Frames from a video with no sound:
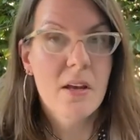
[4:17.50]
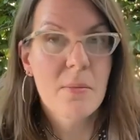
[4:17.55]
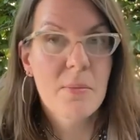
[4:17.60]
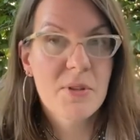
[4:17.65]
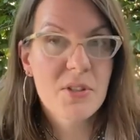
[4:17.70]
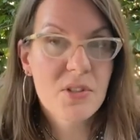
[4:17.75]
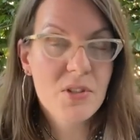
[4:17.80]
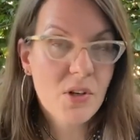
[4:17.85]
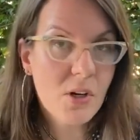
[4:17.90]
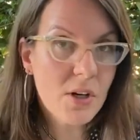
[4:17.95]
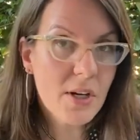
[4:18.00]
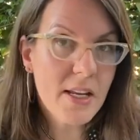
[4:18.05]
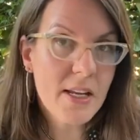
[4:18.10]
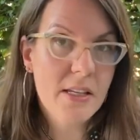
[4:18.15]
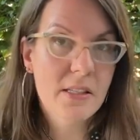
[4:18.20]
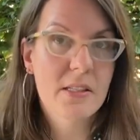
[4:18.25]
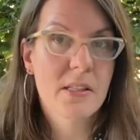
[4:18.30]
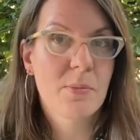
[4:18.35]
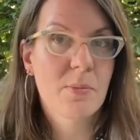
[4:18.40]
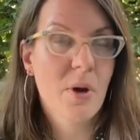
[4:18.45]
But skirting
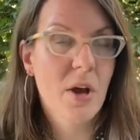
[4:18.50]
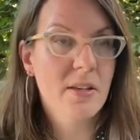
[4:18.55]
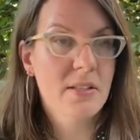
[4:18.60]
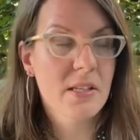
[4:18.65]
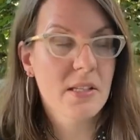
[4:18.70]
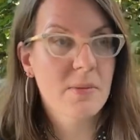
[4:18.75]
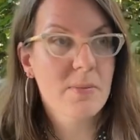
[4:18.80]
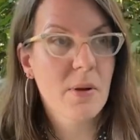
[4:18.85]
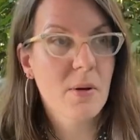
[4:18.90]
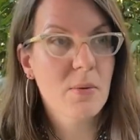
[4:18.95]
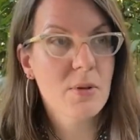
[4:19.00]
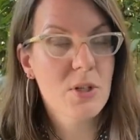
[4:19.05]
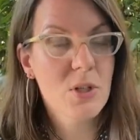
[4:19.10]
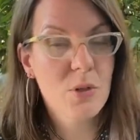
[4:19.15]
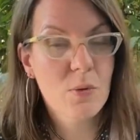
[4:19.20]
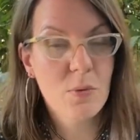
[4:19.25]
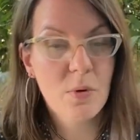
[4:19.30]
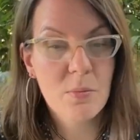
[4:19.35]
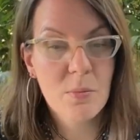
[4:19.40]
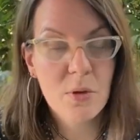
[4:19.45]
is the process by which
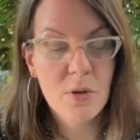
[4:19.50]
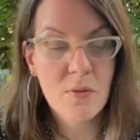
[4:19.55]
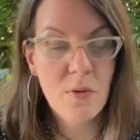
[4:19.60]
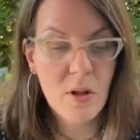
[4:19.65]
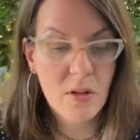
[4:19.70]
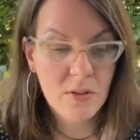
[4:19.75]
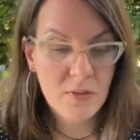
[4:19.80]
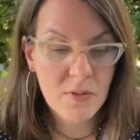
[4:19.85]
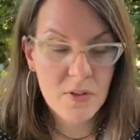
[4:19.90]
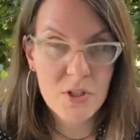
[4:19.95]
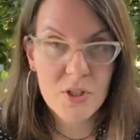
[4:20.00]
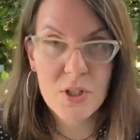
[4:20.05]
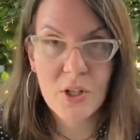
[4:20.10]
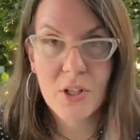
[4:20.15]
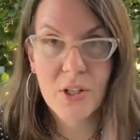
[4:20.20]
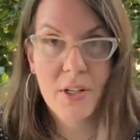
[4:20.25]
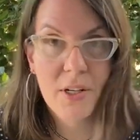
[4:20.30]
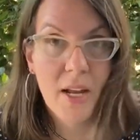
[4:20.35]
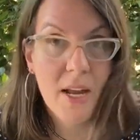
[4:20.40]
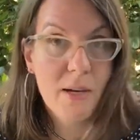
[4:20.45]
you remove all of the
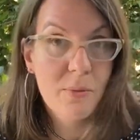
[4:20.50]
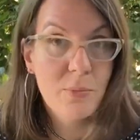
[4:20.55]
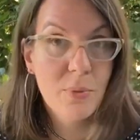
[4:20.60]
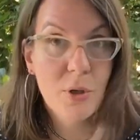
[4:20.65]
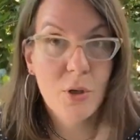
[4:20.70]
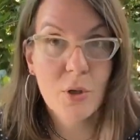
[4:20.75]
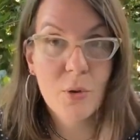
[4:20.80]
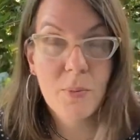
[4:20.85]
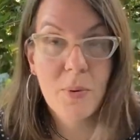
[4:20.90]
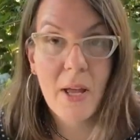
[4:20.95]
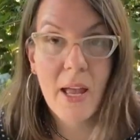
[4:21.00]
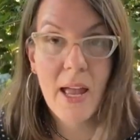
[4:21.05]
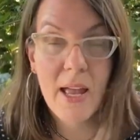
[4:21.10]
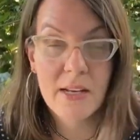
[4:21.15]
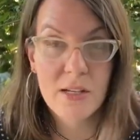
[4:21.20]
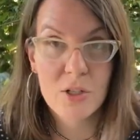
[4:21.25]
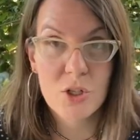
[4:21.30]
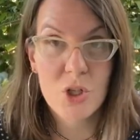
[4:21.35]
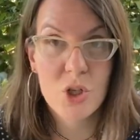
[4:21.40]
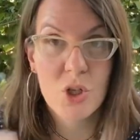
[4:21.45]
dirt and poop
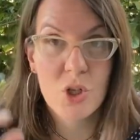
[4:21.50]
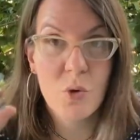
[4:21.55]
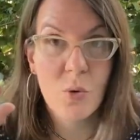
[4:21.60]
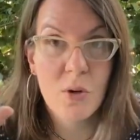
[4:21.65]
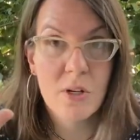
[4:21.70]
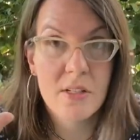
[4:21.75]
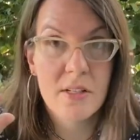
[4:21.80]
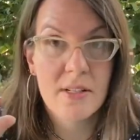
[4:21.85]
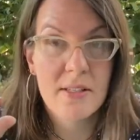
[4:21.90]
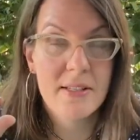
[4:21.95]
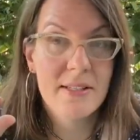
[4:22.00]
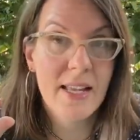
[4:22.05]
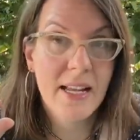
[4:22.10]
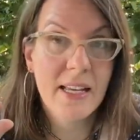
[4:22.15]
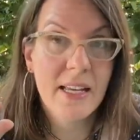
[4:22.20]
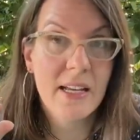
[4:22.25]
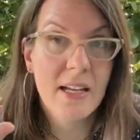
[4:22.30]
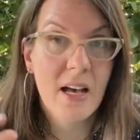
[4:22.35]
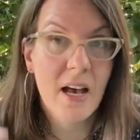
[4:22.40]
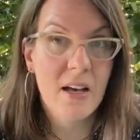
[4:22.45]
and short
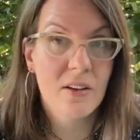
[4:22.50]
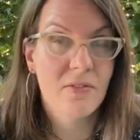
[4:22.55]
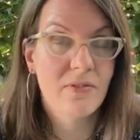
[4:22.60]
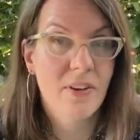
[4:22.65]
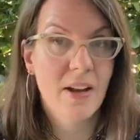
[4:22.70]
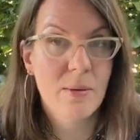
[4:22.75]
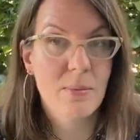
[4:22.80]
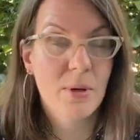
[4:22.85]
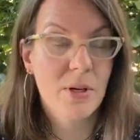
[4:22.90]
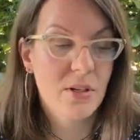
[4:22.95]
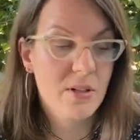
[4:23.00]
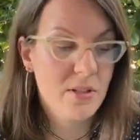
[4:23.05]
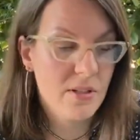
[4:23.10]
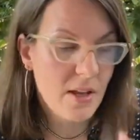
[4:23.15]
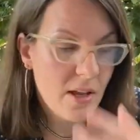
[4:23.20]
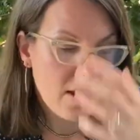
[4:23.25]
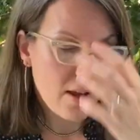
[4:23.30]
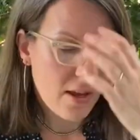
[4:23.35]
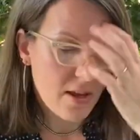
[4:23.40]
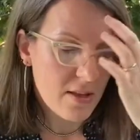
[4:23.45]
second cut fibers
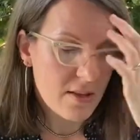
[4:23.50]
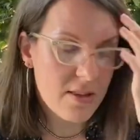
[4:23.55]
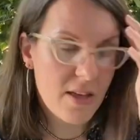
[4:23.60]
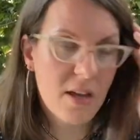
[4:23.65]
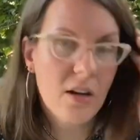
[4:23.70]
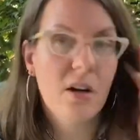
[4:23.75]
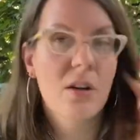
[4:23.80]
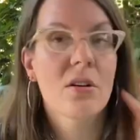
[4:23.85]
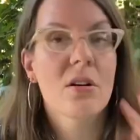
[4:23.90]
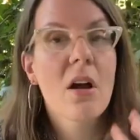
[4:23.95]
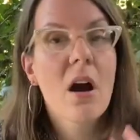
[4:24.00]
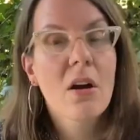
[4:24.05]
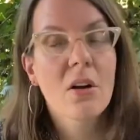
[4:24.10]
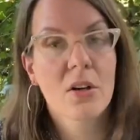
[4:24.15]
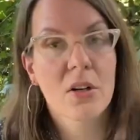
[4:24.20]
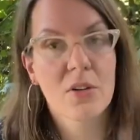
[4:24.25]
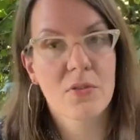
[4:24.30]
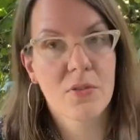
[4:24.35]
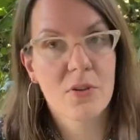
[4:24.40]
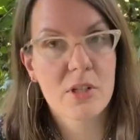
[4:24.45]
that are not
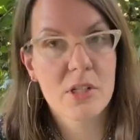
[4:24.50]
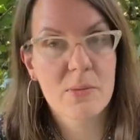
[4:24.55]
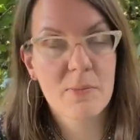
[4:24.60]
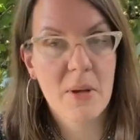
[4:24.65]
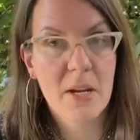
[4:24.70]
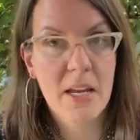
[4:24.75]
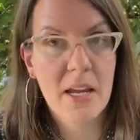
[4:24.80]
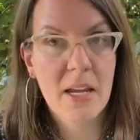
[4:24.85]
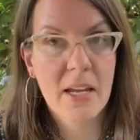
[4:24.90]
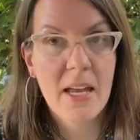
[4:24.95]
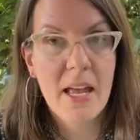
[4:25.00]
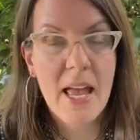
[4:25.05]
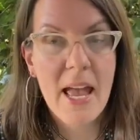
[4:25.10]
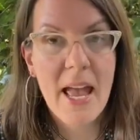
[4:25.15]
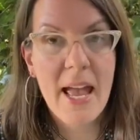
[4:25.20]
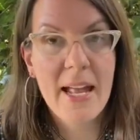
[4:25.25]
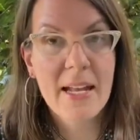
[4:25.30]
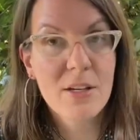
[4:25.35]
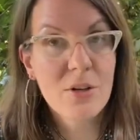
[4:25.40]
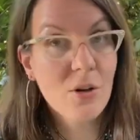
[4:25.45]
good for spinning,
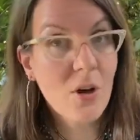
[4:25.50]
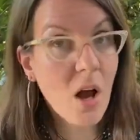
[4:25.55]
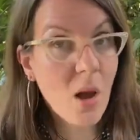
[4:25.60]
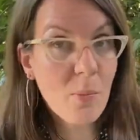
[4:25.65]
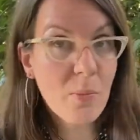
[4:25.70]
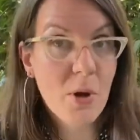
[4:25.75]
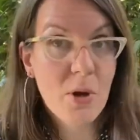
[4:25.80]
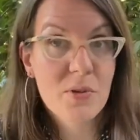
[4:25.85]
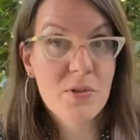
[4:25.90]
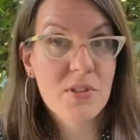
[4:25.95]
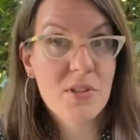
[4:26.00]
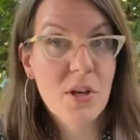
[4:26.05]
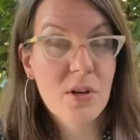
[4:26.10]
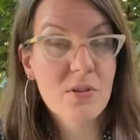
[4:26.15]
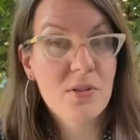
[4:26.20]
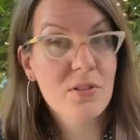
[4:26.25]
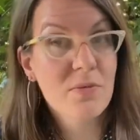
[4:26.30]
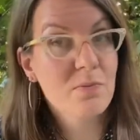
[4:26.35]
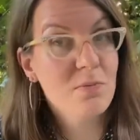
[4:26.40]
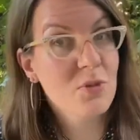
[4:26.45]
and you compost
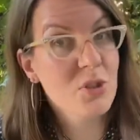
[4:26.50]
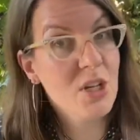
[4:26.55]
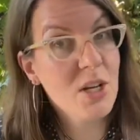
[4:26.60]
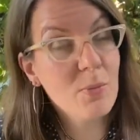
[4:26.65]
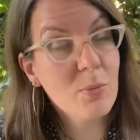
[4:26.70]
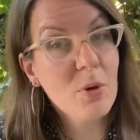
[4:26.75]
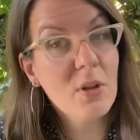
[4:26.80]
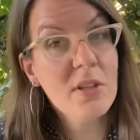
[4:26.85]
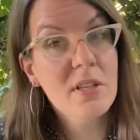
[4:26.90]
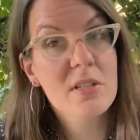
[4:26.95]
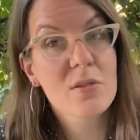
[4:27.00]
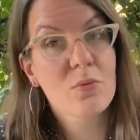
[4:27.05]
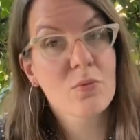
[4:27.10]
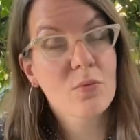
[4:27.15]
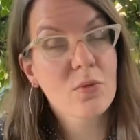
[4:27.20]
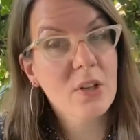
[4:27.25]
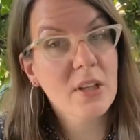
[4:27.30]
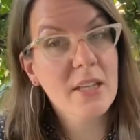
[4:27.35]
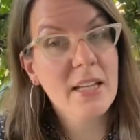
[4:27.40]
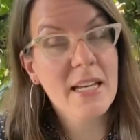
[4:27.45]
those. Sheep wool is
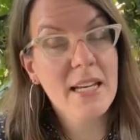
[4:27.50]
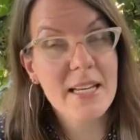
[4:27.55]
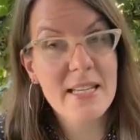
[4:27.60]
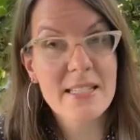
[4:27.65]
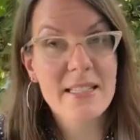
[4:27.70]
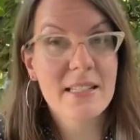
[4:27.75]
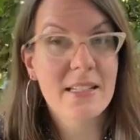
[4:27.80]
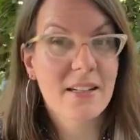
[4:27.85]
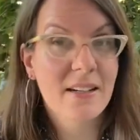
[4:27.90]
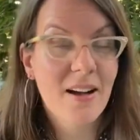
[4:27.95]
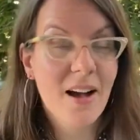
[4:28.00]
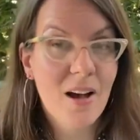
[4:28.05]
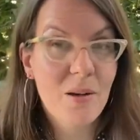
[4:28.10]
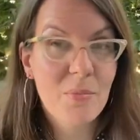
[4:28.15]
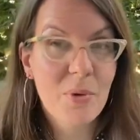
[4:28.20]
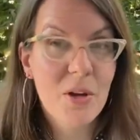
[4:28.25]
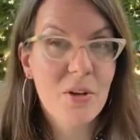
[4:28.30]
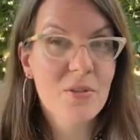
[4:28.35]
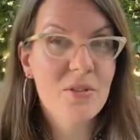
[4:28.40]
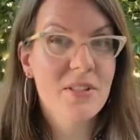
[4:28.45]
really easy to
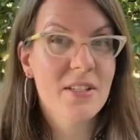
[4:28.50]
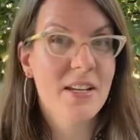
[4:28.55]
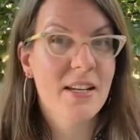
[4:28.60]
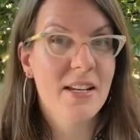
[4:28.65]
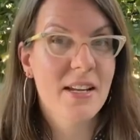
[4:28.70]
compost.